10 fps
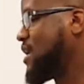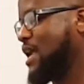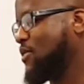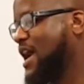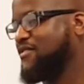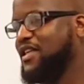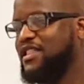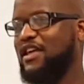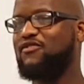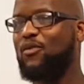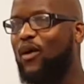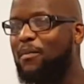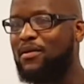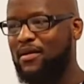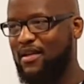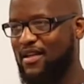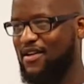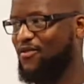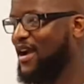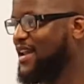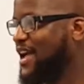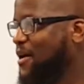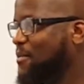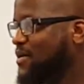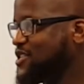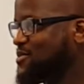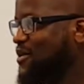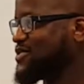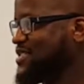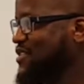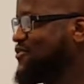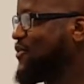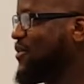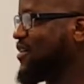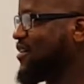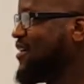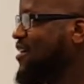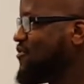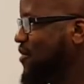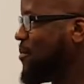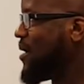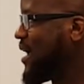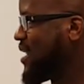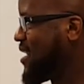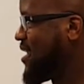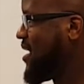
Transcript: I don't have anything for women right now, but it's mostly for men,